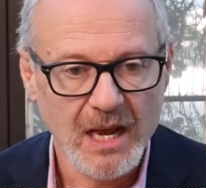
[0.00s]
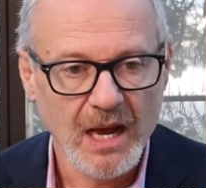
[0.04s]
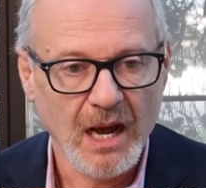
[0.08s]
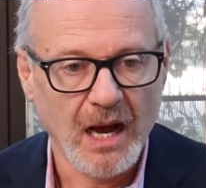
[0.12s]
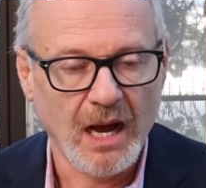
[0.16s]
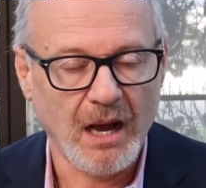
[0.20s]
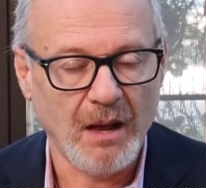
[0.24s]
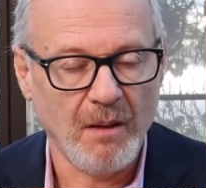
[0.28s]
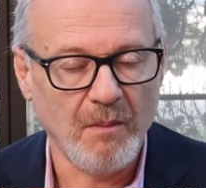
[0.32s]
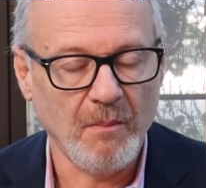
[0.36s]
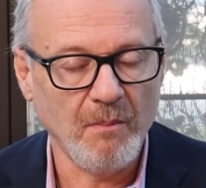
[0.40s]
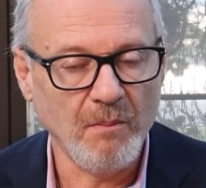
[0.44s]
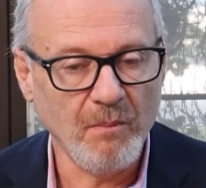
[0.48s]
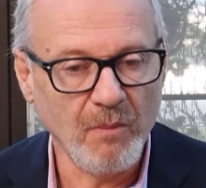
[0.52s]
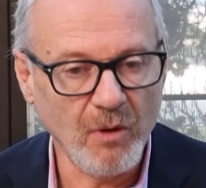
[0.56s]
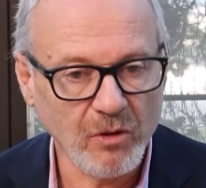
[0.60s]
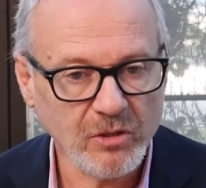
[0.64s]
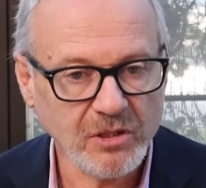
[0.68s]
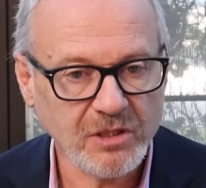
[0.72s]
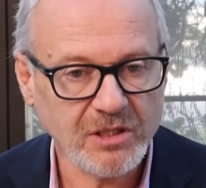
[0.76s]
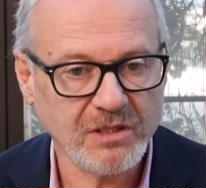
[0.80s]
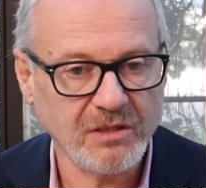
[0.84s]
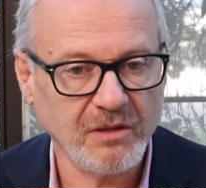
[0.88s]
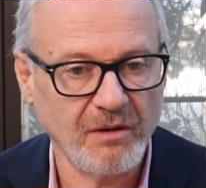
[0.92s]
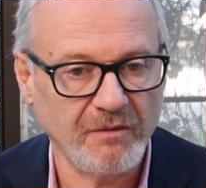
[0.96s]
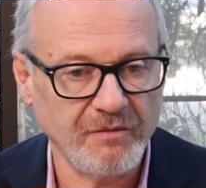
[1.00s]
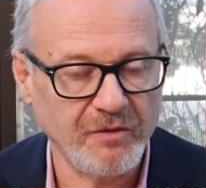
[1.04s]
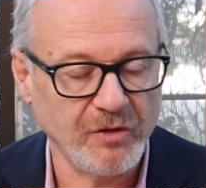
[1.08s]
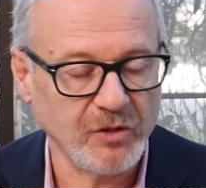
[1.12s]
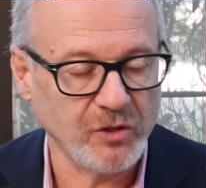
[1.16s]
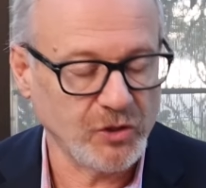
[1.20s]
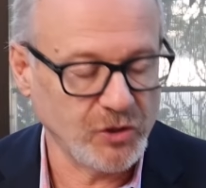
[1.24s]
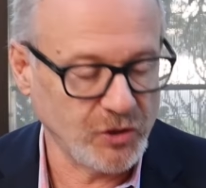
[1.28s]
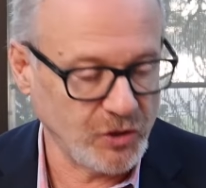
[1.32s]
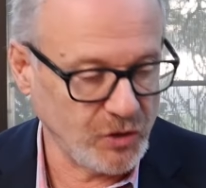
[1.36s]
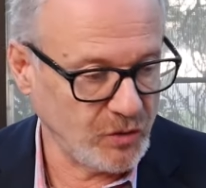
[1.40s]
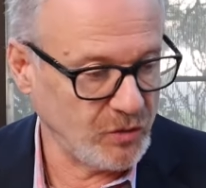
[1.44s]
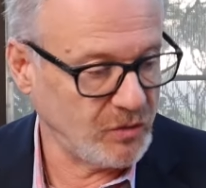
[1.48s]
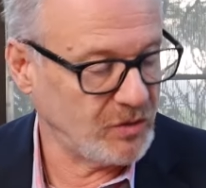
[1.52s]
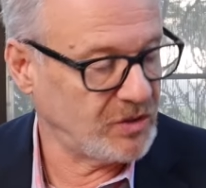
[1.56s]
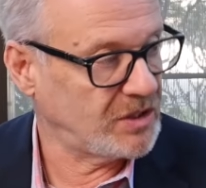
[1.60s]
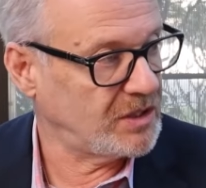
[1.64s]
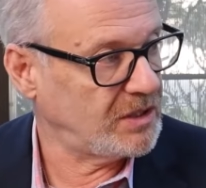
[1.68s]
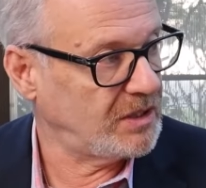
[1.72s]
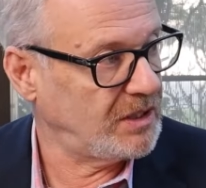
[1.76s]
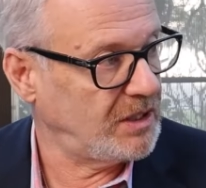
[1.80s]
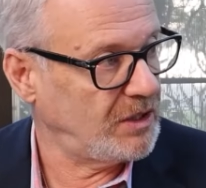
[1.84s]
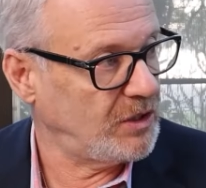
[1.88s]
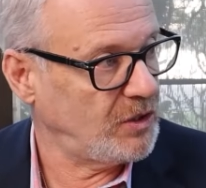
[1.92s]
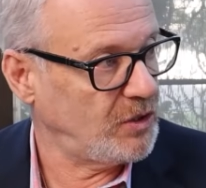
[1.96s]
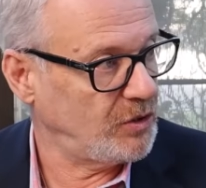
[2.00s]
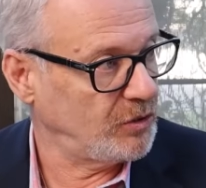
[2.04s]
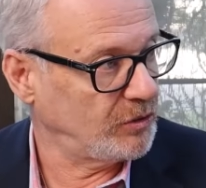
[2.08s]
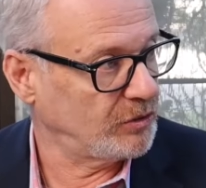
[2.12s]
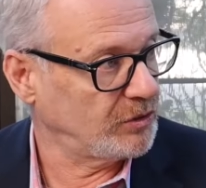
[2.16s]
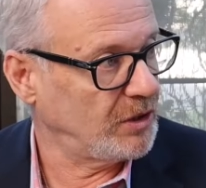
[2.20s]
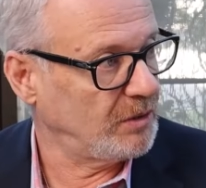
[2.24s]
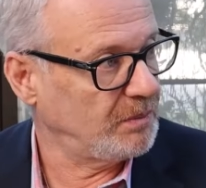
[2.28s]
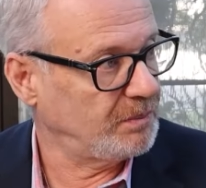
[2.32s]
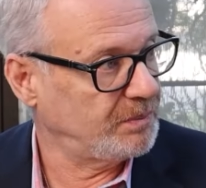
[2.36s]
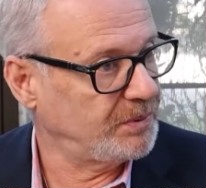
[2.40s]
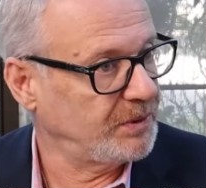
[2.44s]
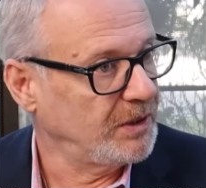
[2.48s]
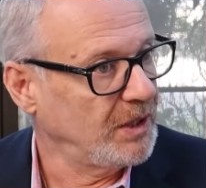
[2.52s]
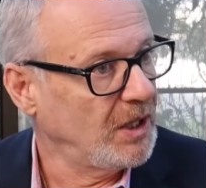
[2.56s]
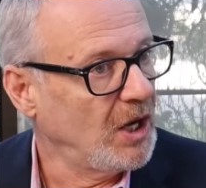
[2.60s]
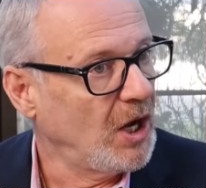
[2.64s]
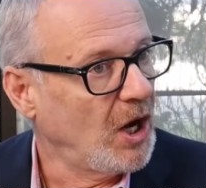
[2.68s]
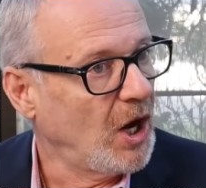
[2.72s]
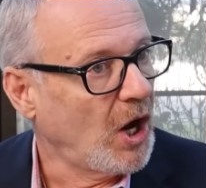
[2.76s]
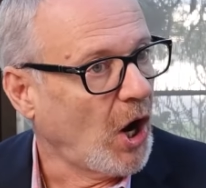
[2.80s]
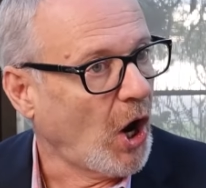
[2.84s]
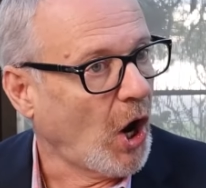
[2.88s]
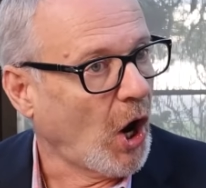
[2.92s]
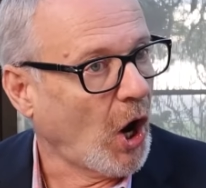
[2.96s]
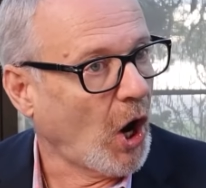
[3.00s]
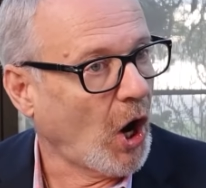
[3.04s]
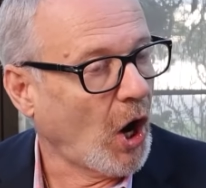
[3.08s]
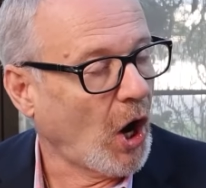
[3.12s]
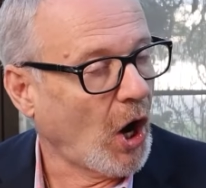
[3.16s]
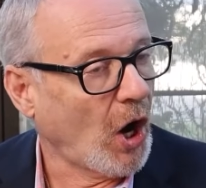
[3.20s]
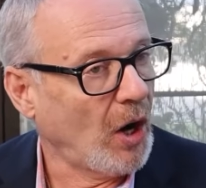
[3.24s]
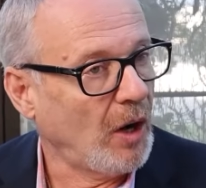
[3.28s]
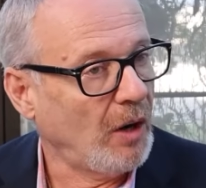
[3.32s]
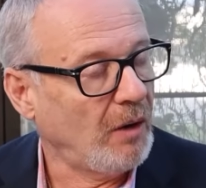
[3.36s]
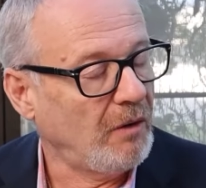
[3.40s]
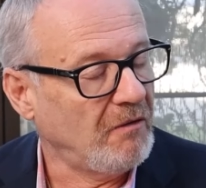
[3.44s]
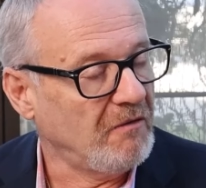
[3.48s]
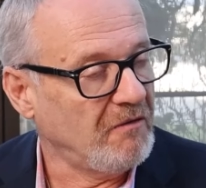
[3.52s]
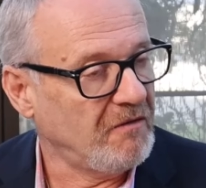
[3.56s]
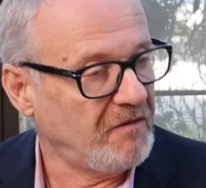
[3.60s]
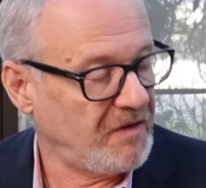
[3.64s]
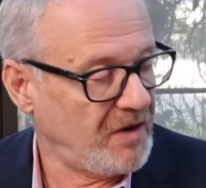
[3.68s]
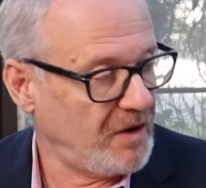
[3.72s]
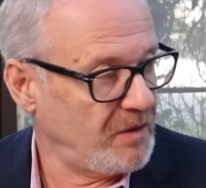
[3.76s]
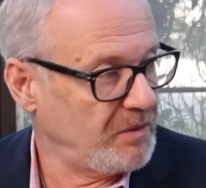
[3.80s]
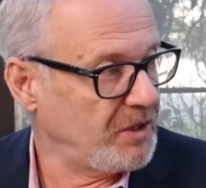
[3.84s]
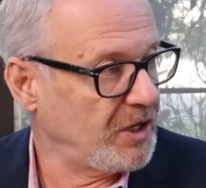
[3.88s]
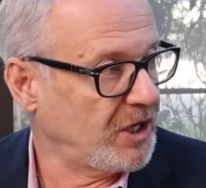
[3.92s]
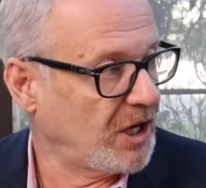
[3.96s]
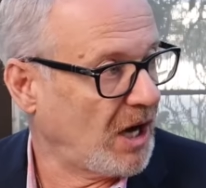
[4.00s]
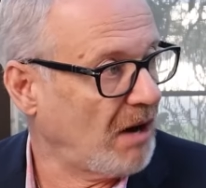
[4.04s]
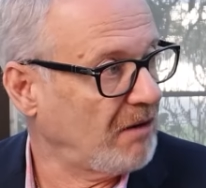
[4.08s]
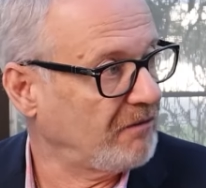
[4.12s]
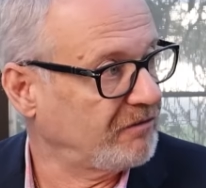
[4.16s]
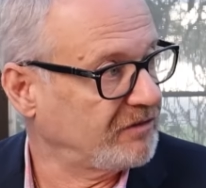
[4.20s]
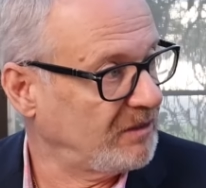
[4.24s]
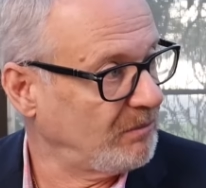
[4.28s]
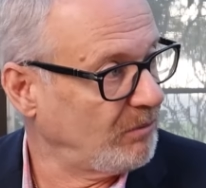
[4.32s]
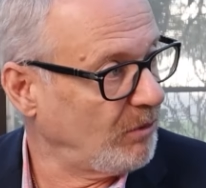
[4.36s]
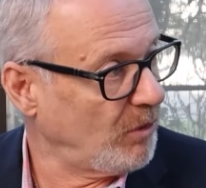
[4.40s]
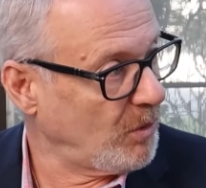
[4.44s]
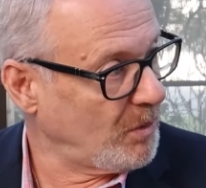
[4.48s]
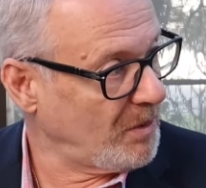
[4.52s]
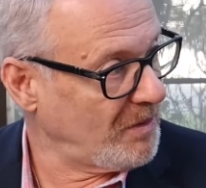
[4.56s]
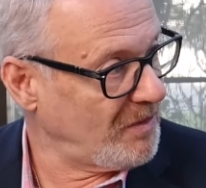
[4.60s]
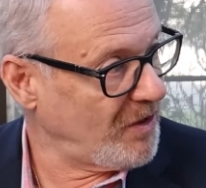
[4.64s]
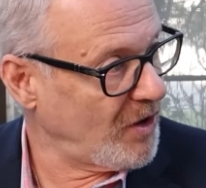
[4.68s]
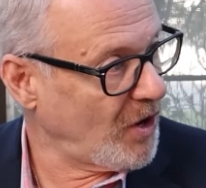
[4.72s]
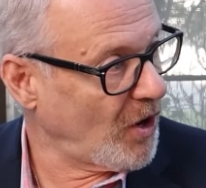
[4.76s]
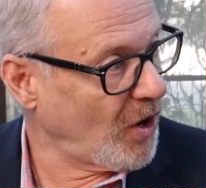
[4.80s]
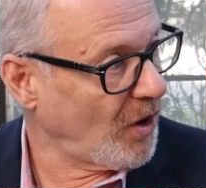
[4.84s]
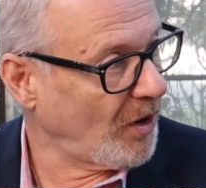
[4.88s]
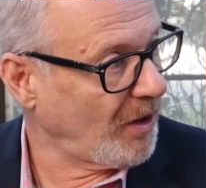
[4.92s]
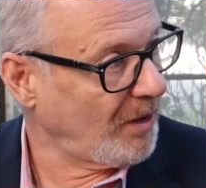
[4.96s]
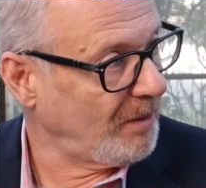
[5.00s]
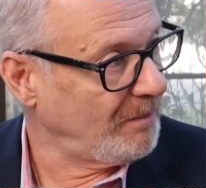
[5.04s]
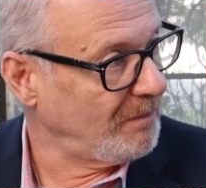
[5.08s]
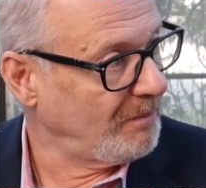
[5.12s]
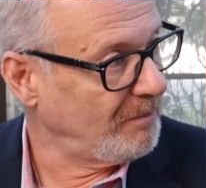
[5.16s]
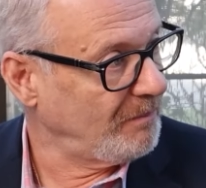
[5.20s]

Uh, most of the Jews in Europe are very comfortable where they are.